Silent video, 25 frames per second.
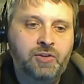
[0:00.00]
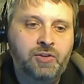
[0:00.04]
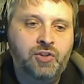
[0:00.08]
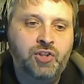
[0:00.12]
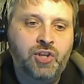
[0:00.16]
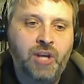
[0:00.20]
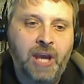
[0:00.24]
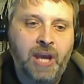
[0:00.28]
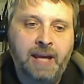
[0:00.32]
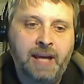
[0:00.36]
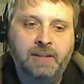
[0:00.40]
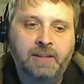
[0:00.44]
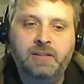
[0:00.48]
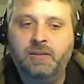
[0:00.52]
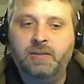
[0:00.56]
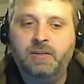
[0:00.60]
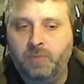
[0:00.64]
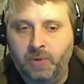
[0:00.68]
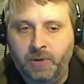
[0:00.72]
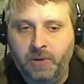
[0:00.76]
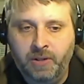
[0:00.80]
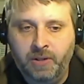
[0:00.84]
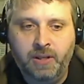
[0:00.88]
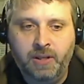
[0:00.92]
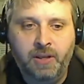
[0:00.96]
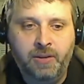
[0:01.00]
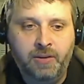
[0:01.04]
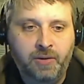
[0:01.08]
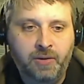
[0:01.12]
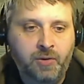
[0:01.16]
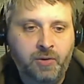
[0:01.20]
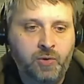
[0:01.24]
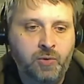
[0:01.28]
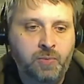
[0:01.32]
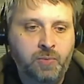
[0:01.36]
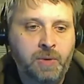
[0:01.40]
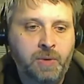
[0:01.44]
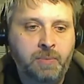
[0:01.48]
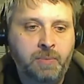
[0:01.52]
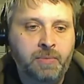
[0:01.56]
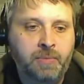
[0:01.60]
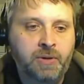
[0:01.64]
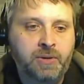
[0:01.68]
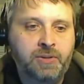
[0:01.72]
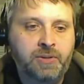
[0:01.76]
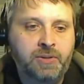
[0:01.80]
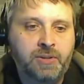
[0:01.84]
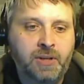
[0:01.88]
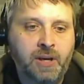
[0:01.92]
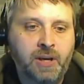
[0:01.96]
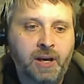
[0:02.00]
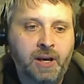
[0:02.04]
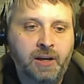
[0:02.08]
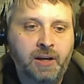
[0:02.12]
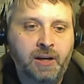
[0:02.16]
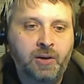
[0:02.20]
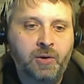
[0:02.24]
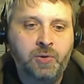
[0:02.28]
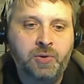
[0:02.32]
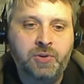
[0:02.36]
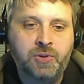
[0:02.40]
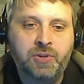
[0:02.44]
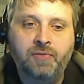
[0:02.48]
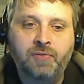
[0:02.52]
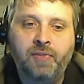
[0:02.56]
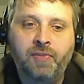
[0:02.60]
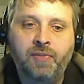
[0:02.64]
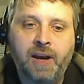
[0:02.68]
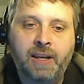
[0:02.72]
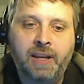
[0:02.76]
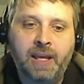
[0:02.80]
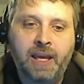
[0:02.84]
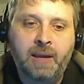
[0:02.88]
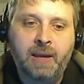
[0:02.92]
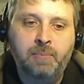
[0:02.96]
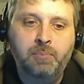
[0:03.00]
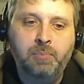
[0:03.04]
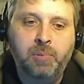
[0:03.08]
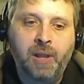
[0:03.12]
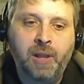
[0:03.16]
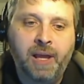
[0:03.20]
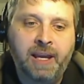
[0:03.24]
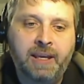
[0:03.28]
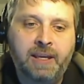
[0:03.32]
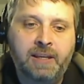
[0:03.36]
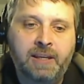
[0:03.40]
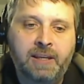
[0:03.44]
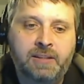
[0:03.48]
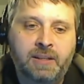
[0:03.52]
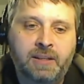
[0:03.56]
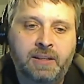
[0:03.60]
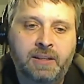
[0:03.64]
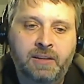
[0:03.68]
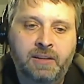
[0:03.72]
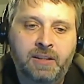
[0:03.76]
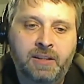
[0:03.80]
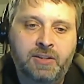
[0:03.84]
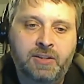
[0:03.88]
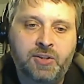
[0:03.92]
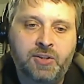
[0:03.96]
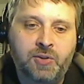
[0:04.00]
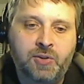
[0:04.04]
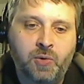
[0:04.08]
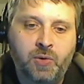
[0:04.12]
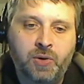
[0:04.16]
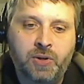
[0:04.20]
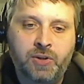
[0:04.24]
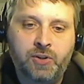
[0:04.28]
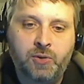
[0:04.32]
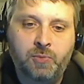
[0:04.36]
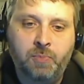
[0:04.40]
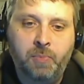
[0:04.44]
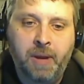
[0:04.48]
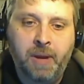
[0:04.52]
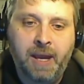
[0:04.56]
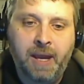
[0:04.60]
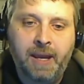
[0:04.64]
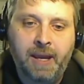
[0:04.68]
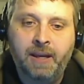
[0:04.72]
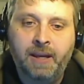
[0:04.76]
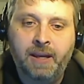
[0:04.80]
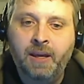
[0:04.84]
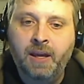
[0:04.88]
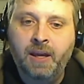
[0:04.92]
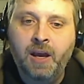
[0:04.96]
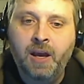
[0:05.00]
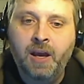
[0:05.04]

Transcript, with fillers: Jet, one of the other crew members, uh, goes to find a blanket in the storage bay.